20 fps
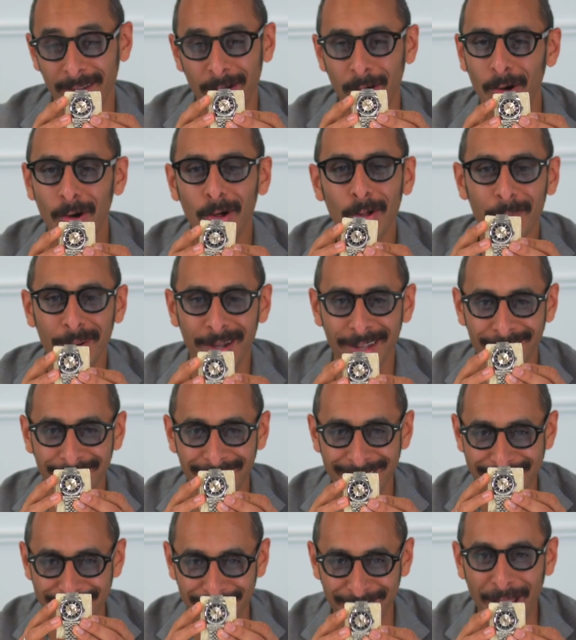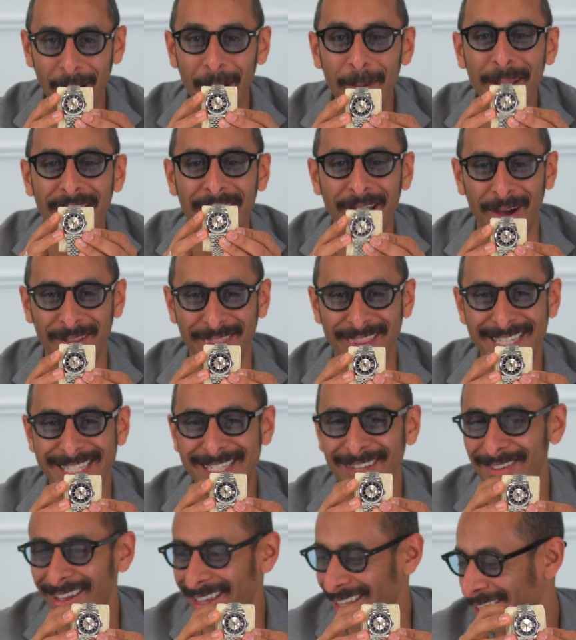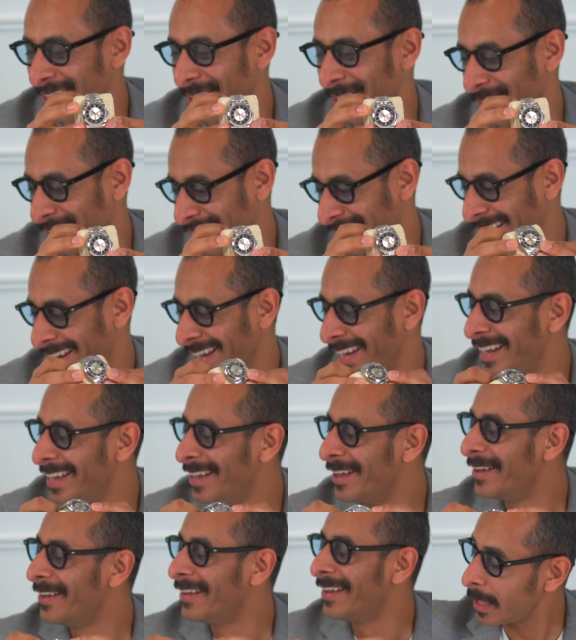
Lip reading: All my lies are coming on this video, okay?